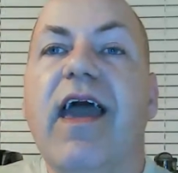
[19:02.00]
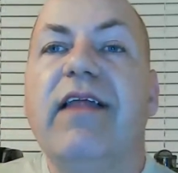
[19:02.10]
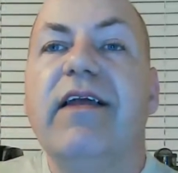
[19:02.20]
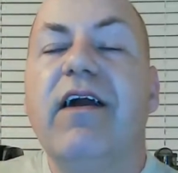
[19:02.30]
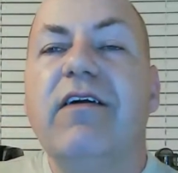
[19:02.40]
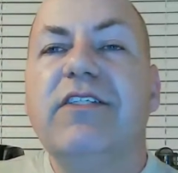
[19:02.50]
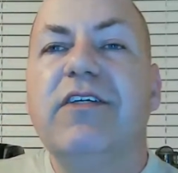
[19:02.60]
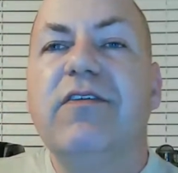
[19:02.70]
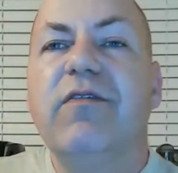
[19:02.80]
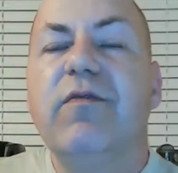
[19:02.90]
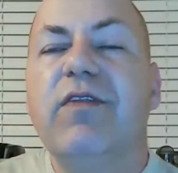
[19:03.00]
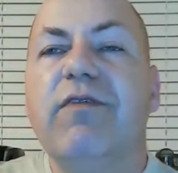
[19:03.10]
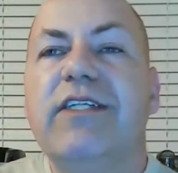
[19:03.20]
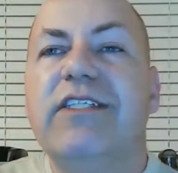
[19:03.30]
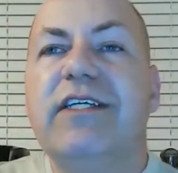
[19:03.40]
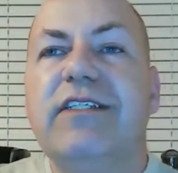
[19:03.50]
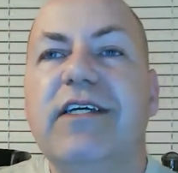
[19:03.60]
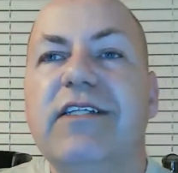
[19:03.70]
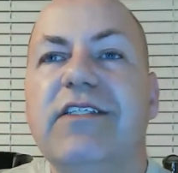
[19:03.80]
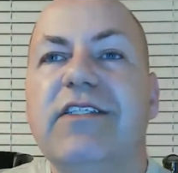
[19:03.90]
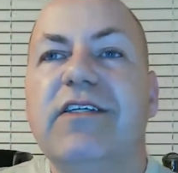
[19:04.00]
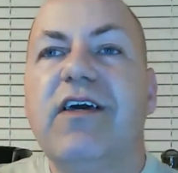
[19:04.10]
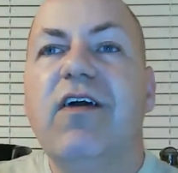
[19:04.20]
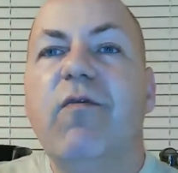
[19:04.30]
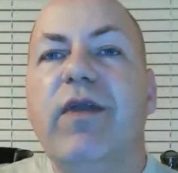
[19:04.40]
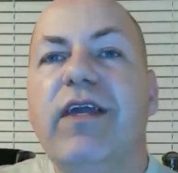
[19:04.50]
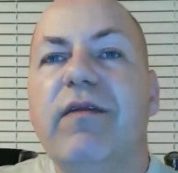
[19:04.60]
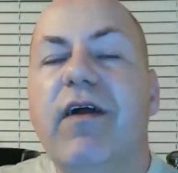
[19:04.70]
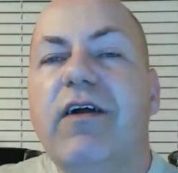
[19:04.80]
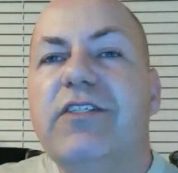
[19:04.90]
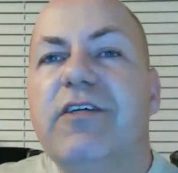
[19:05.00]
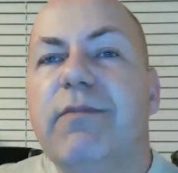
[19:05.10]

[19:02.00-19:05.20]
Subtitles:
And then also with resistance, we can also